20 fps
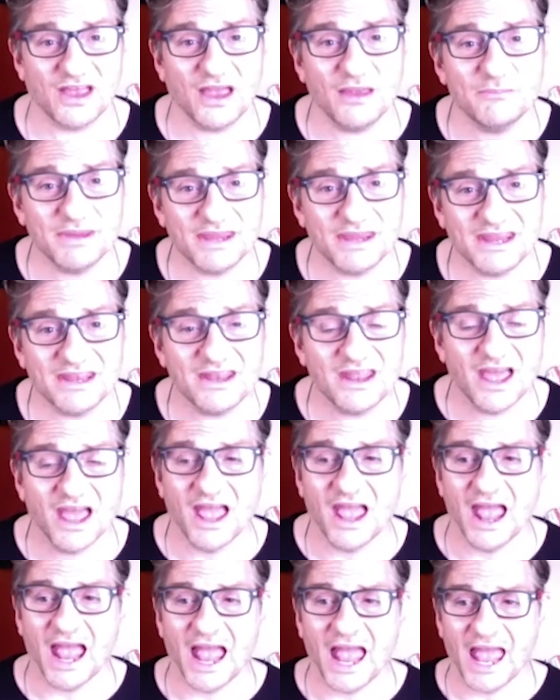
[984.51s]
I mean,
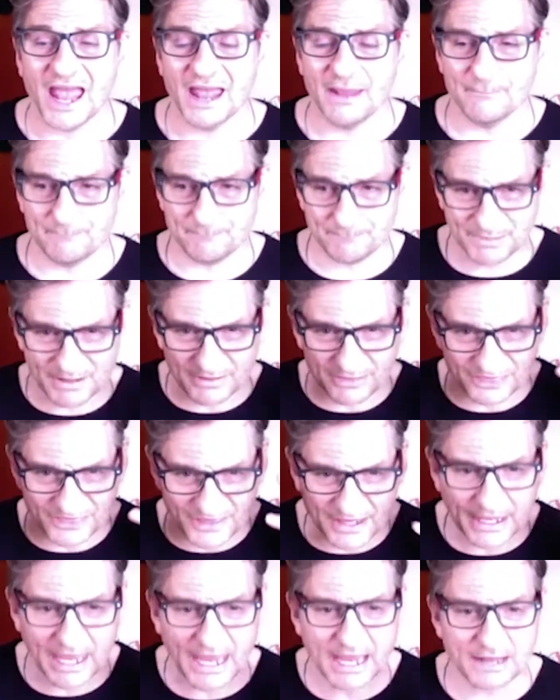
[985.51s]
be
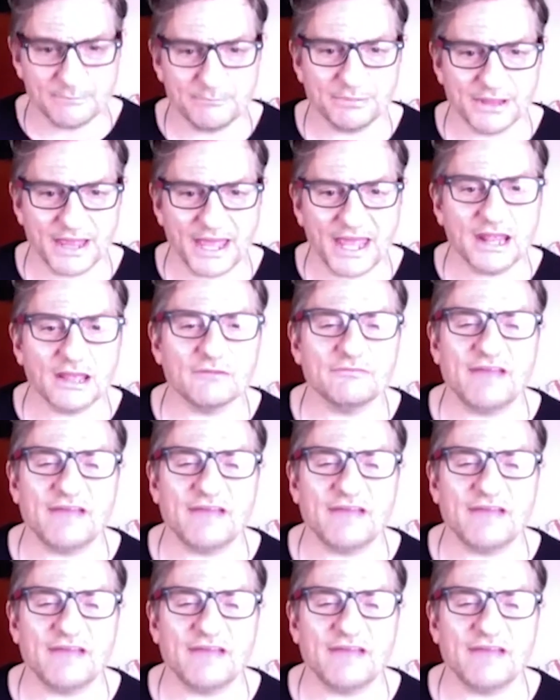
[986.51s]
thinking and planning of,